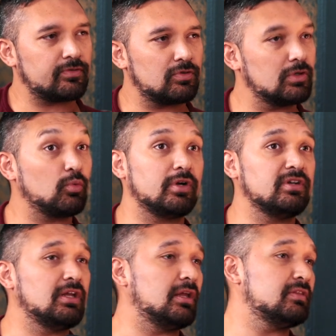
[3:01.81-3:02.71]
after they were
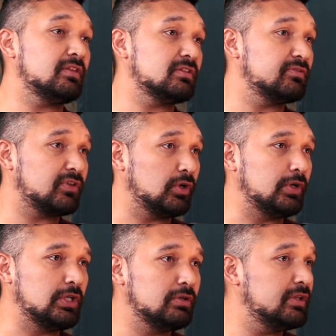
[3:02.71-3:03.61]
in the intensive care
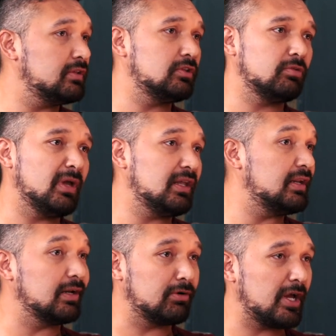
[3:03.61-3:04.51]
unit
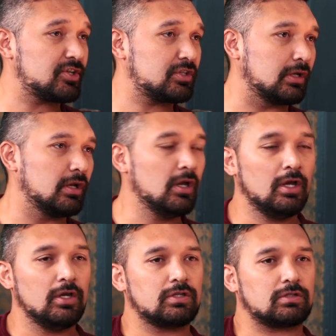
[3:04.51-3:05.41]
intubated and crashing
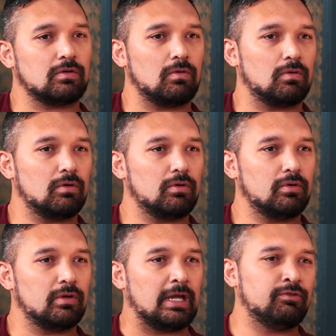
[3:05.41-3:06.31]
so
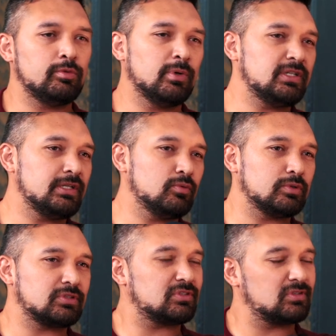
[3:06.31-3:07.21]
everybody
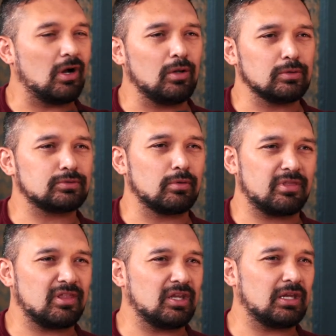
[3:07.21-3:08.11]
was also
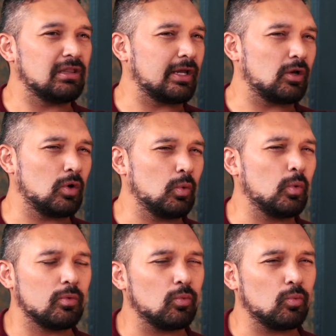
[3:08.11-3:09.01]
thinking like
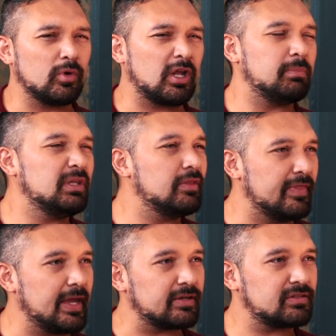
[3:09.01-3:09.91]
would, would i be the
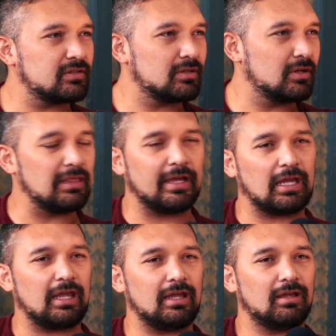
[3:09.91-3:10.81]
next like